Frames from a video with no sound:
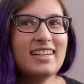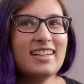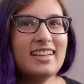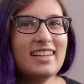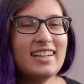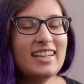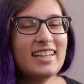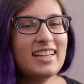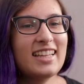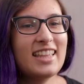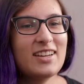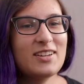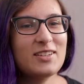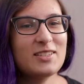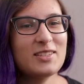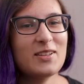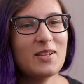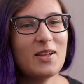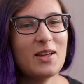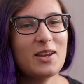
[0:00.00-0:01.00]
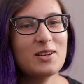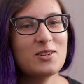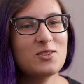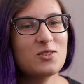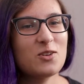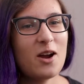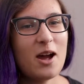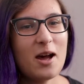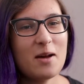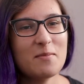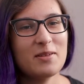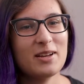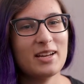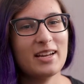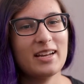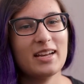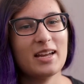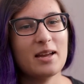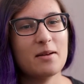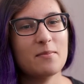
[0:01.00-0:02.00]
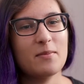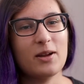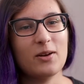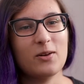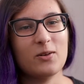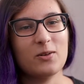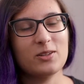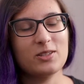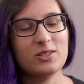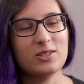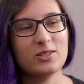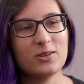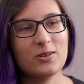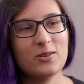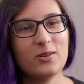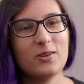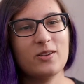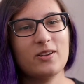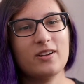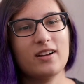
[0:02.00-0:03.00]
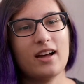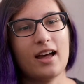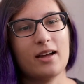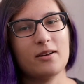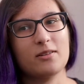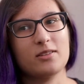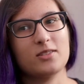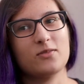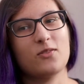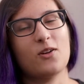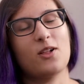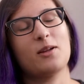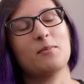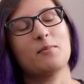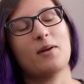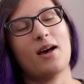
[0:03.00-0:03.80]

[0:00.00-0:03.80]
there was a lot of drama at my old school. I was falling